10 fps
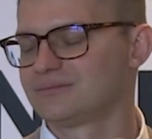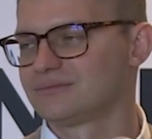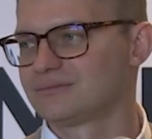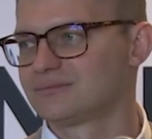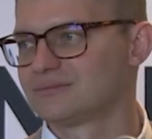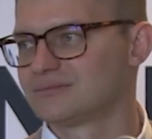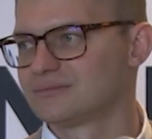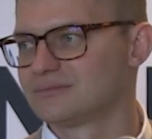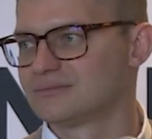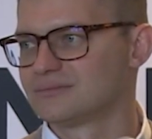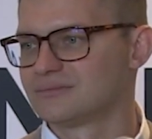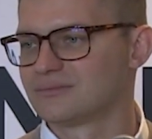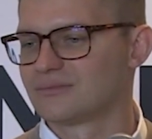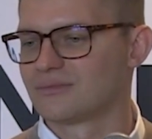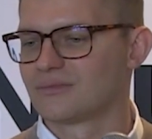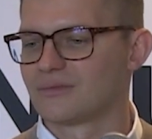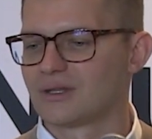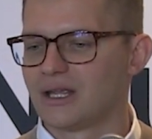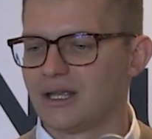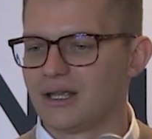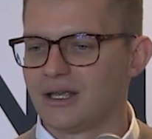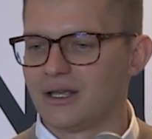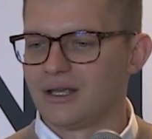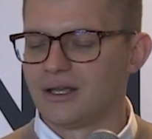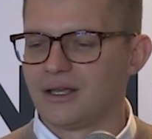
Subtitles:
[no speech]